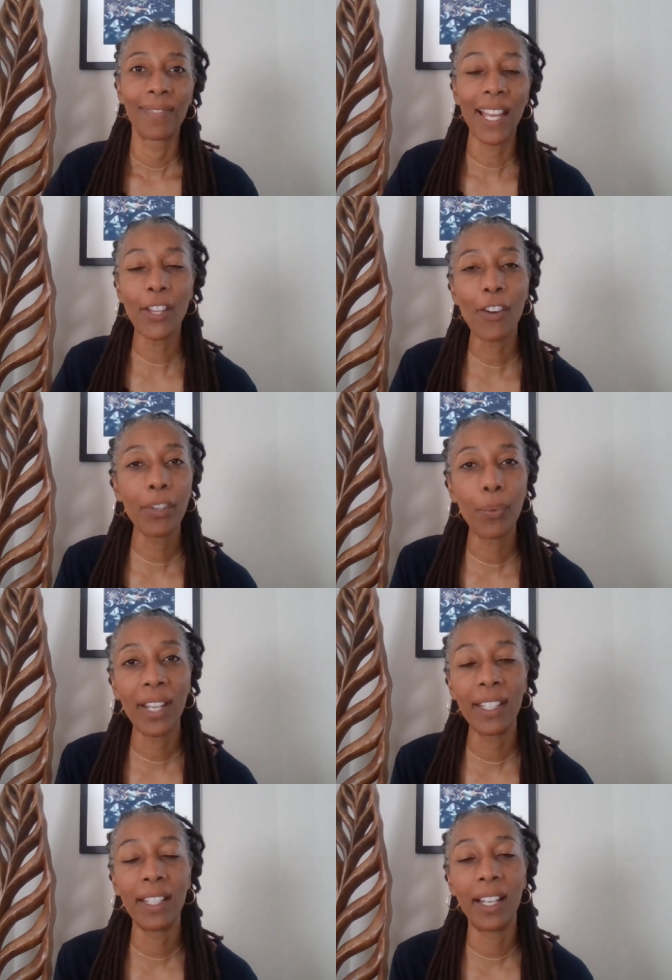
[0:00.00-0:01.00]
Hello,
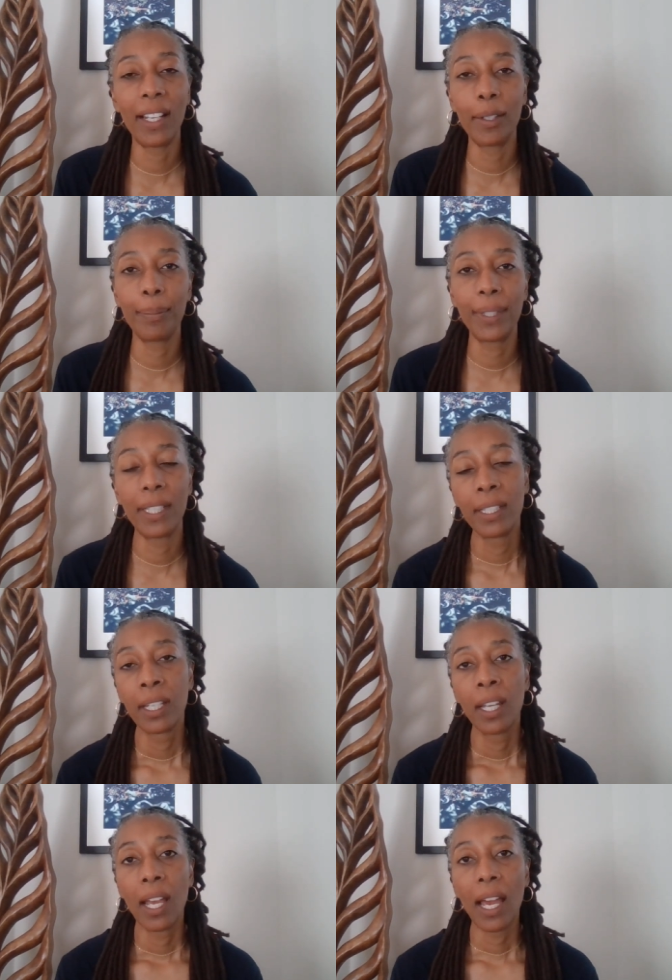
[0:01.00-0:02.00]
everyone.
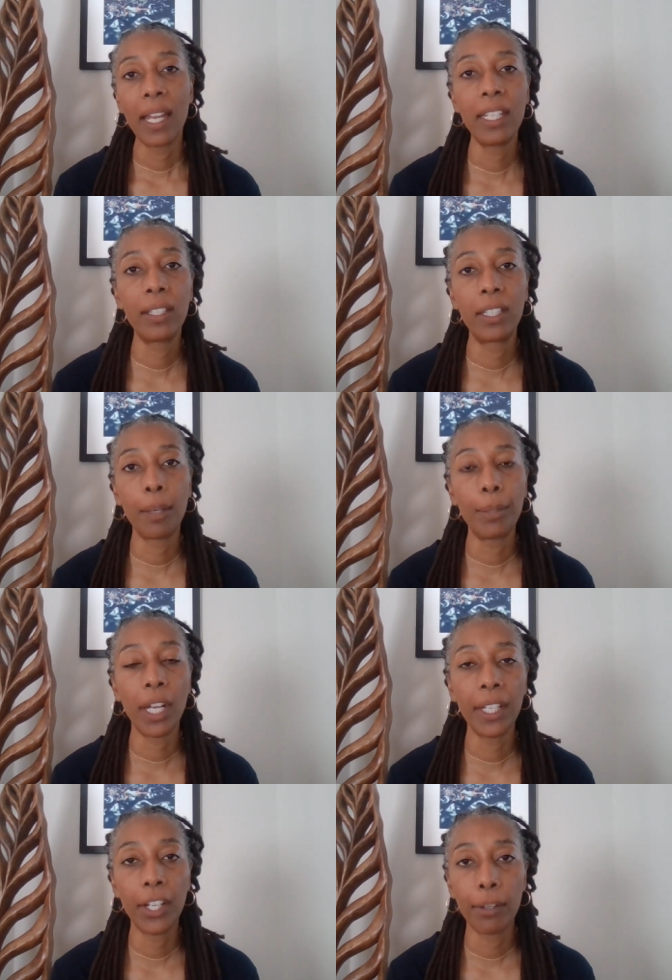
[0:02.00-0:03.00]
I just jumped
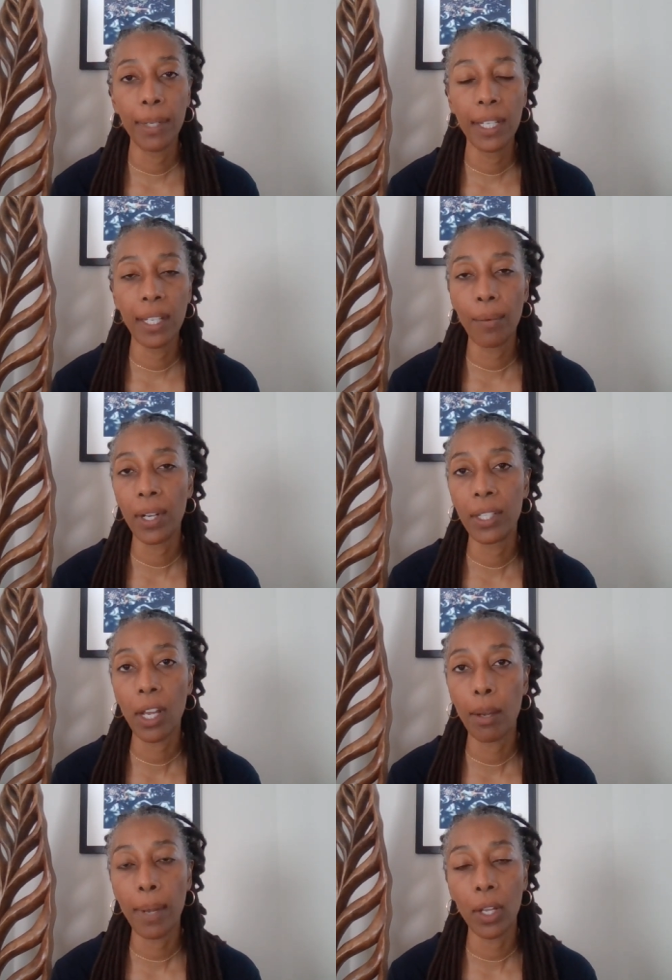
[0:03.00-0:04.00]
on here because I want to
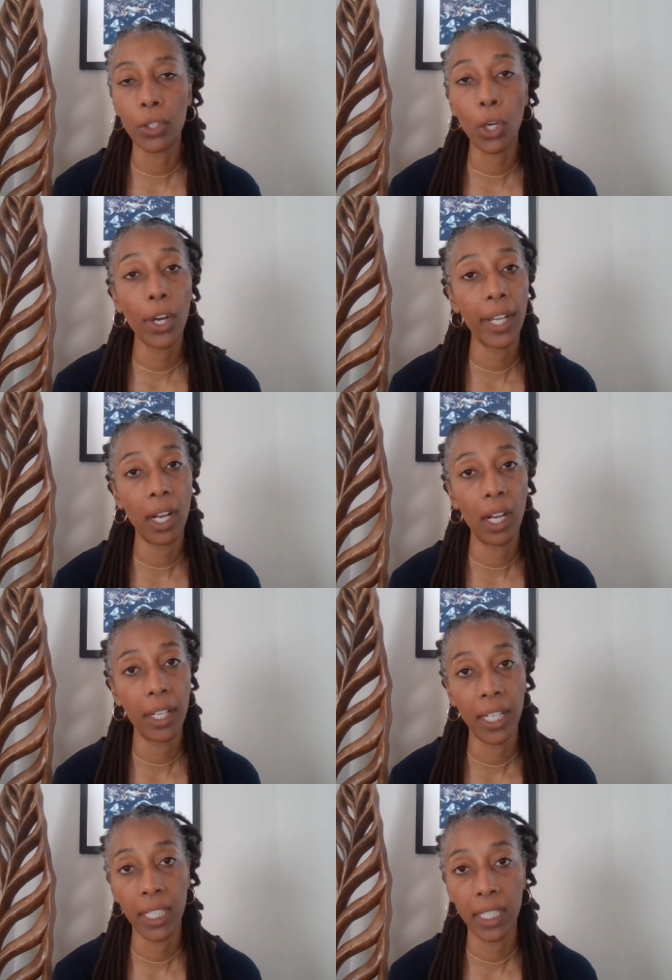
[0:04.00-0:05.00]
talk about target
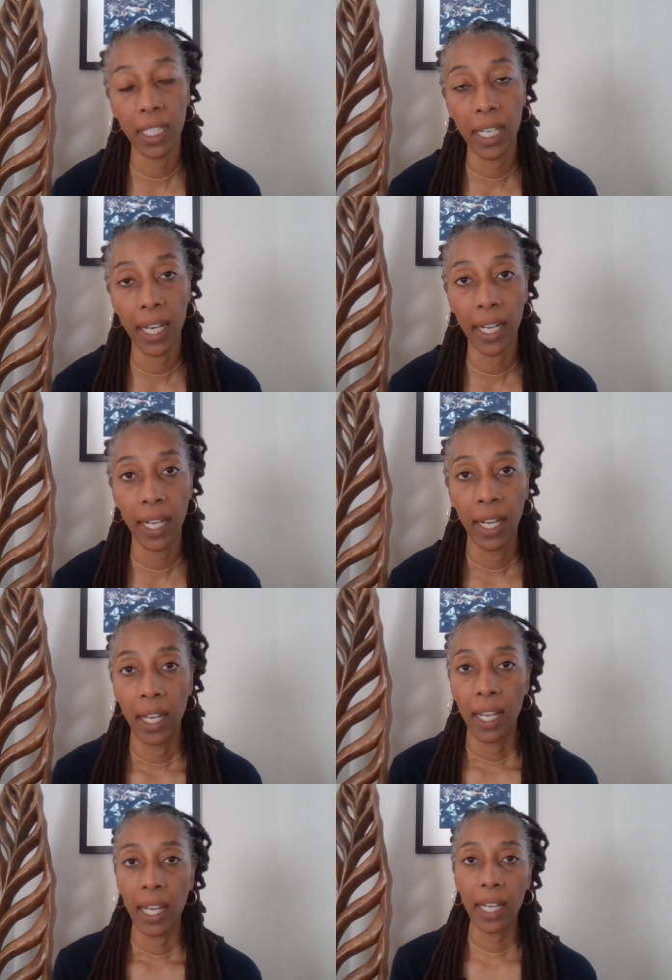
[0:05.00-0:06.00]
audience today.
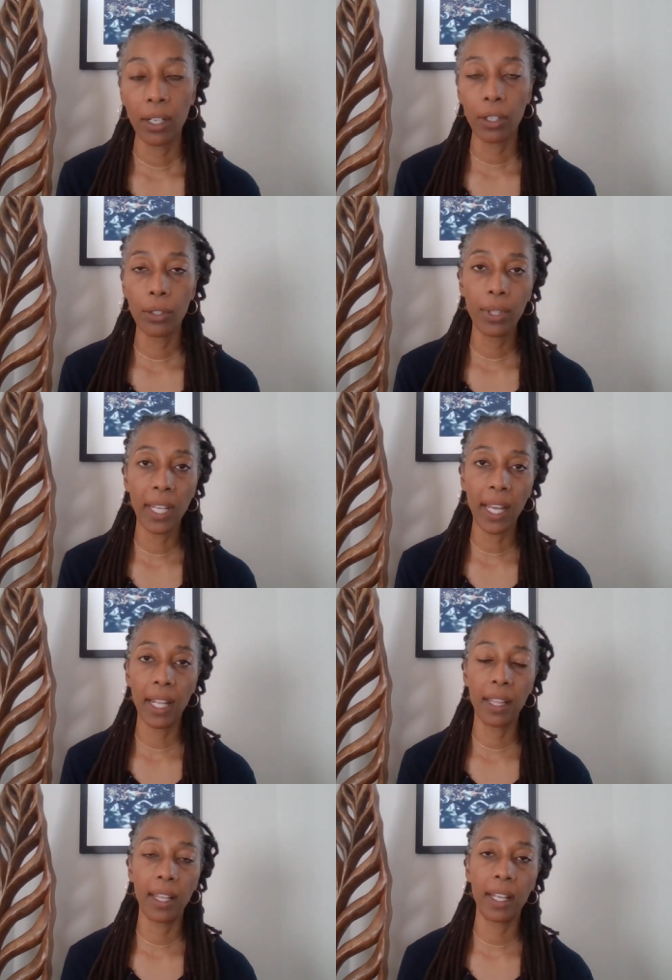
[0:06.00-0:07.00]
I know
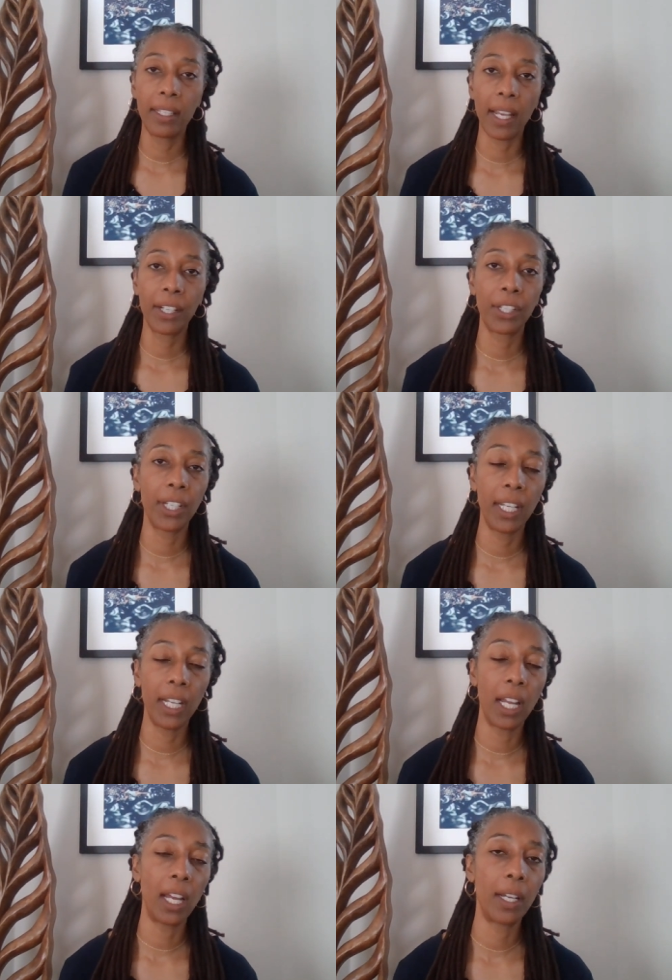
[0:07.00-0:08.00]
that that's
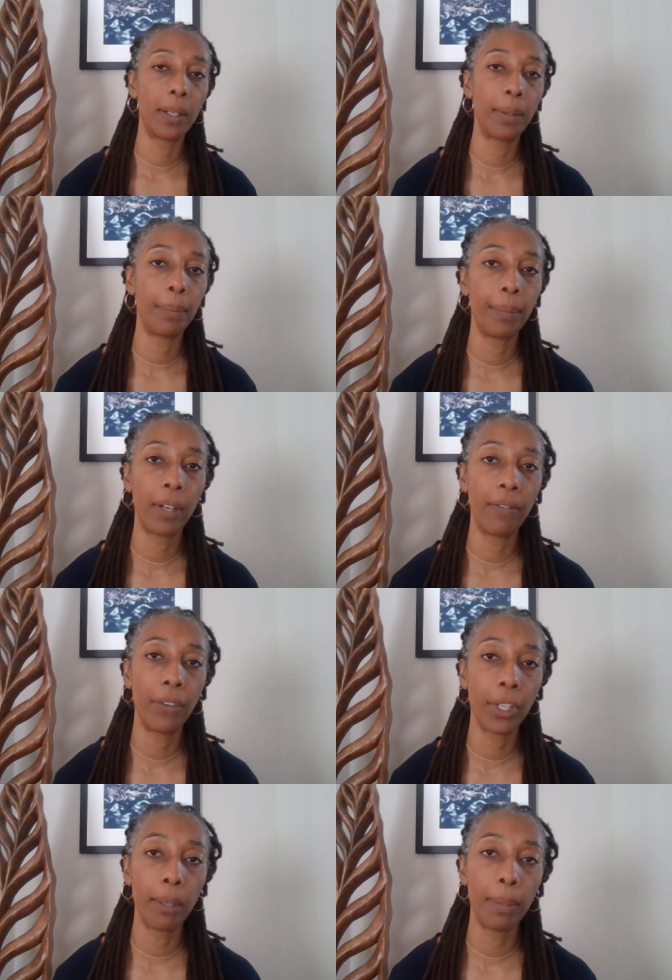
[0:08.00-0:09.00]
actually a
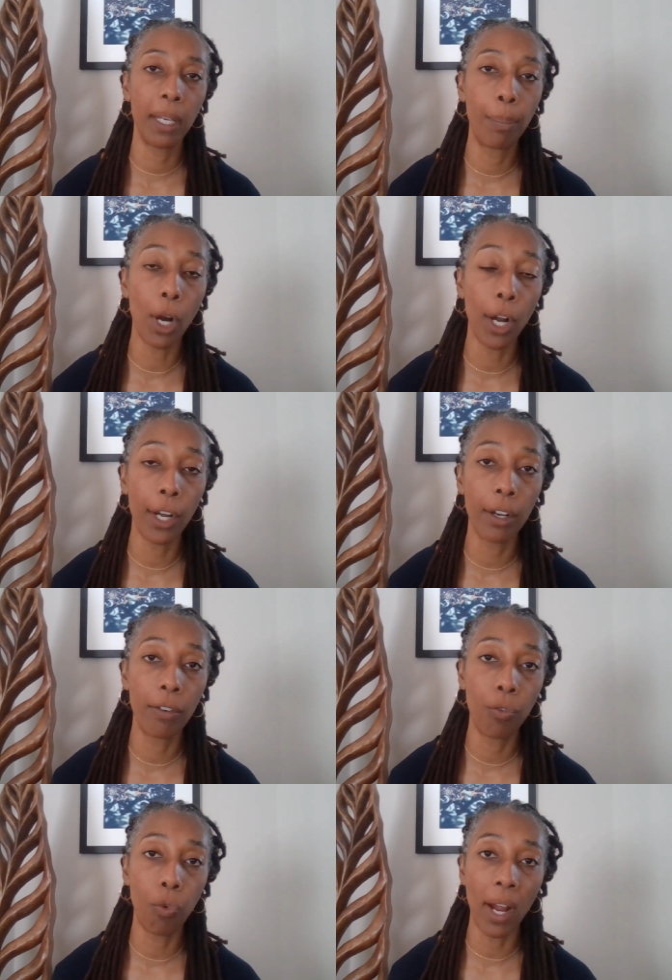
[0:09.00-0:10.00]
really big part
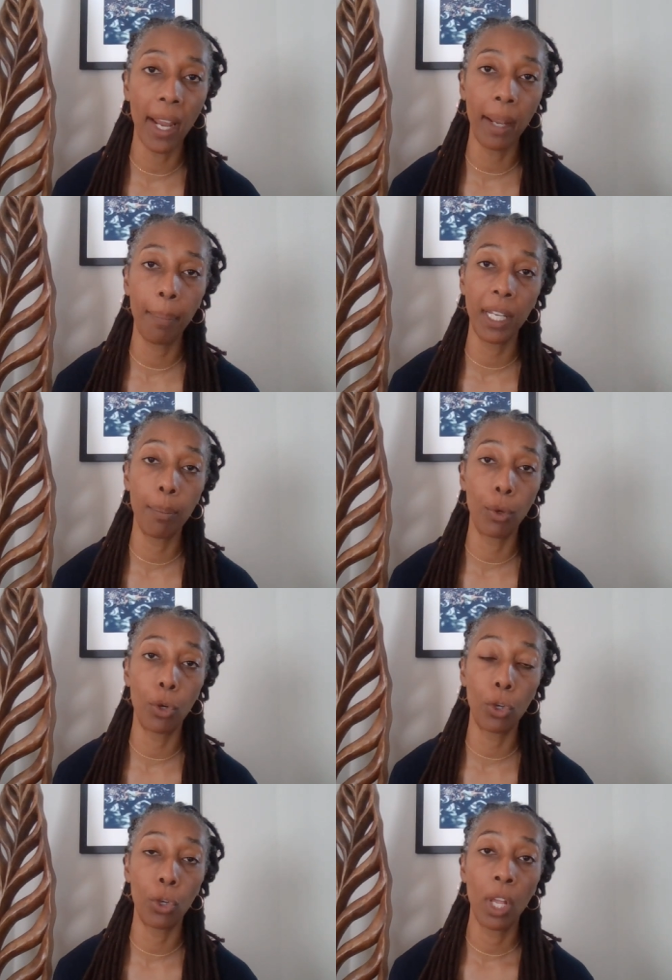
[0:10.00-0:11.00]
of why
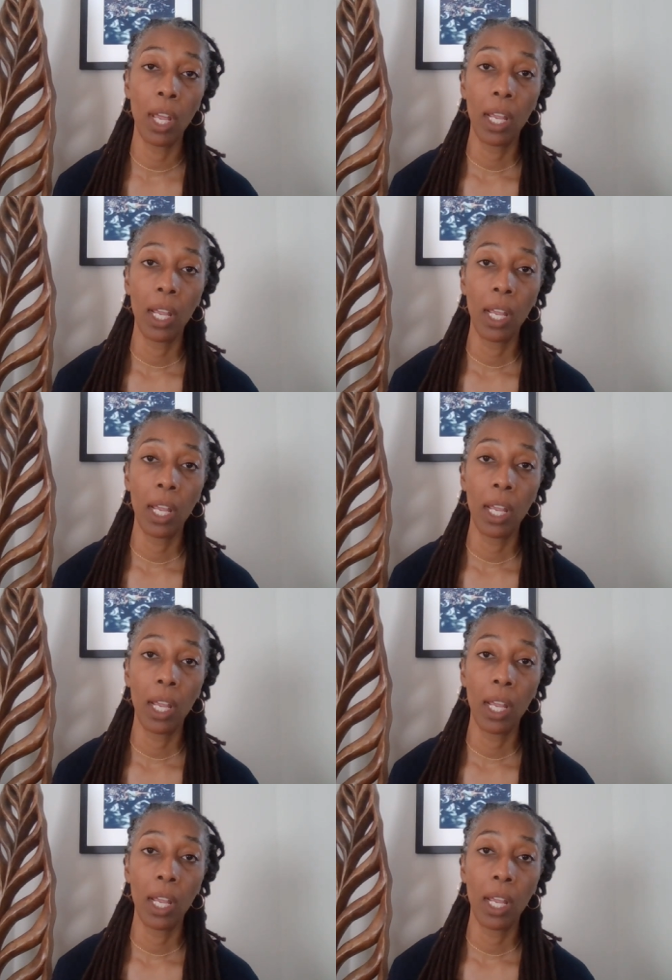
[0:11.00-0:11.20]
people